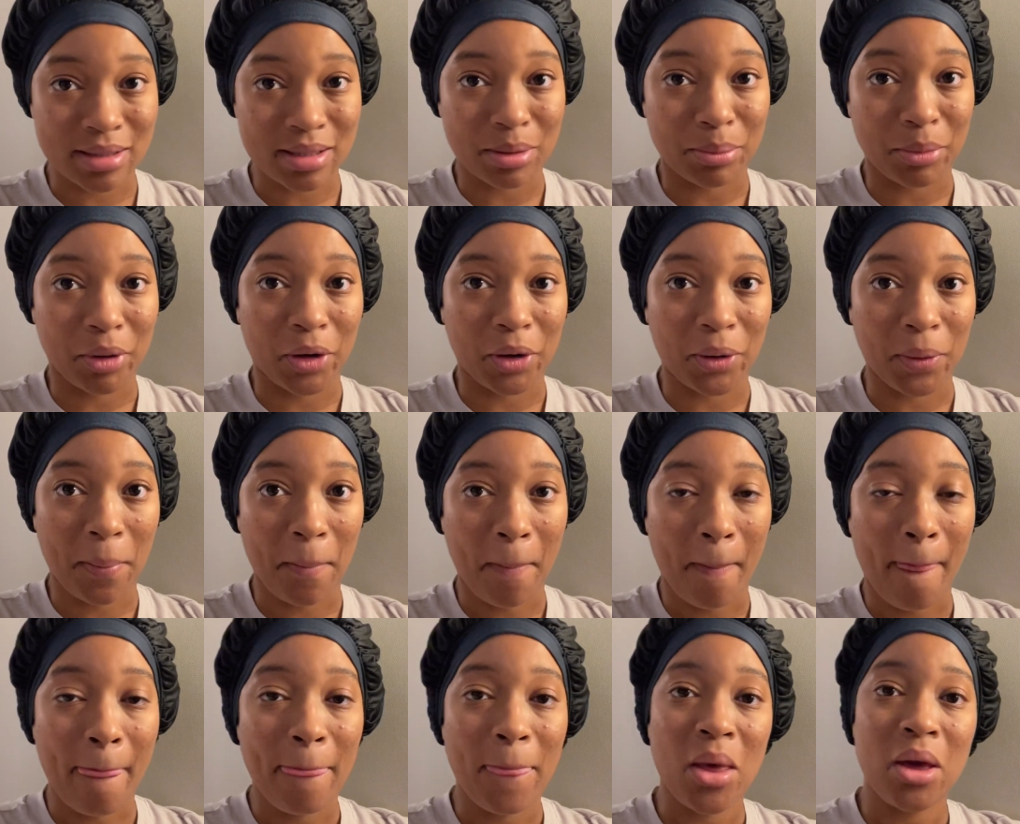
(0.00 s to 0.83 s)
tomorrow.
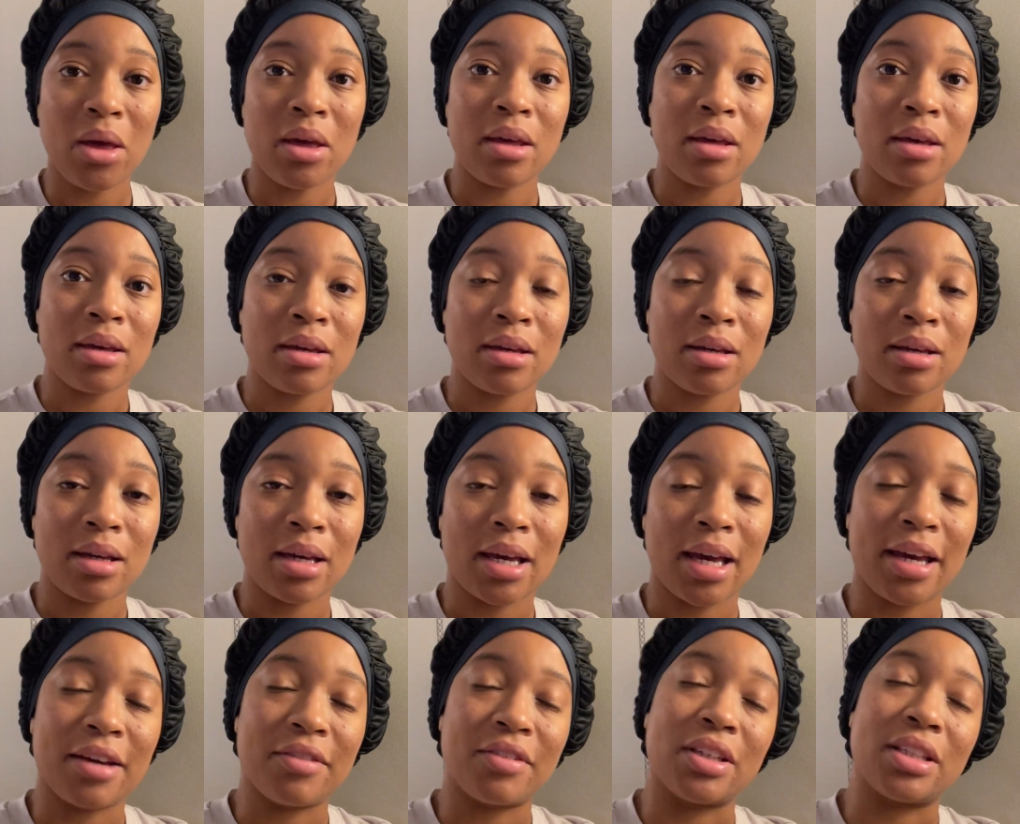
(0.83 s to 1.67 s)

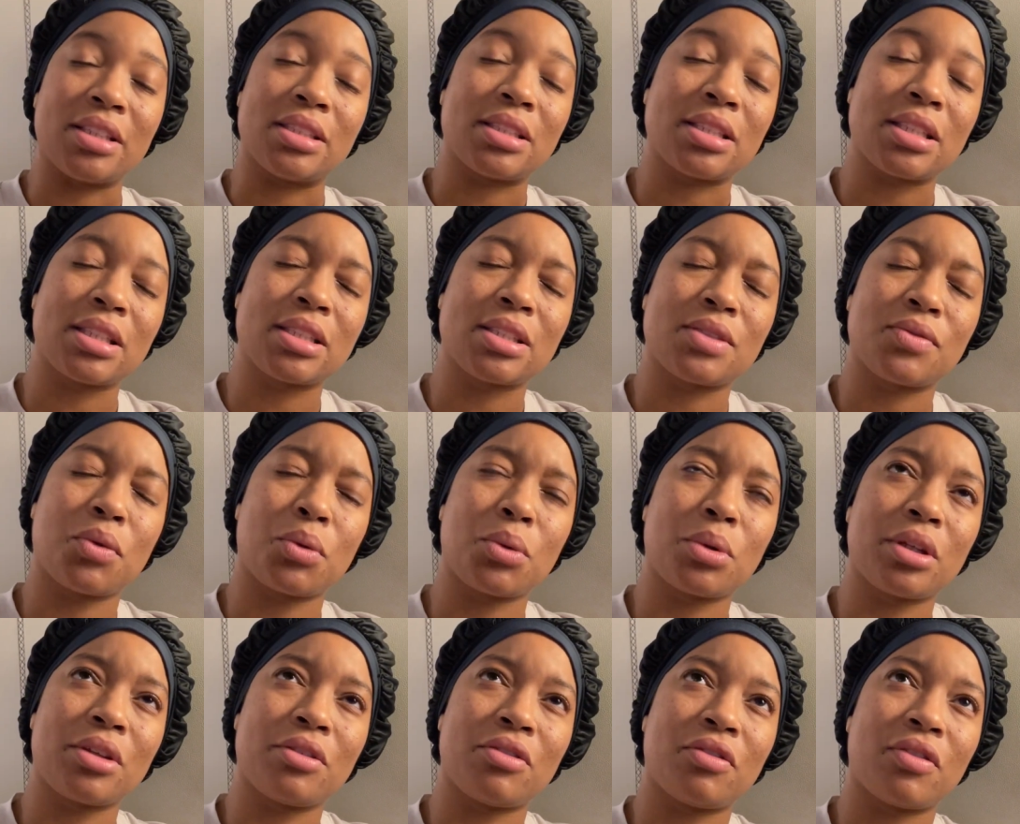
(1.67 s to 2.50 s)
Have a
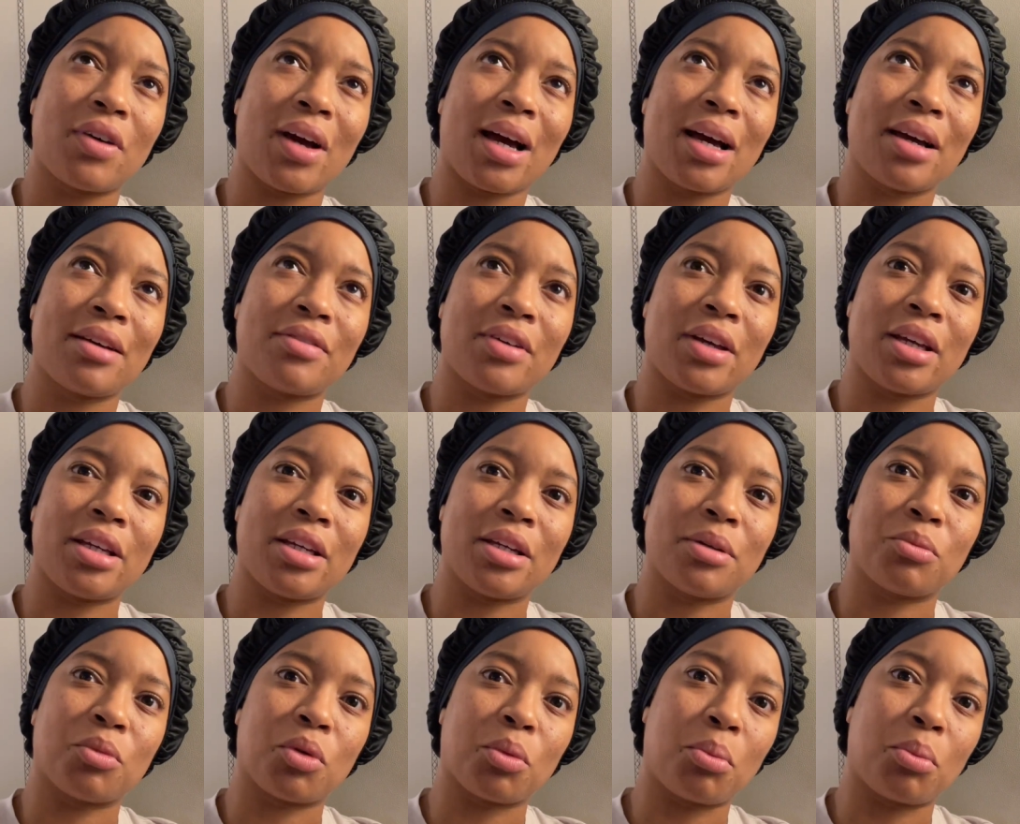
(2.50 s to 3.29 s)
6:45 a.m.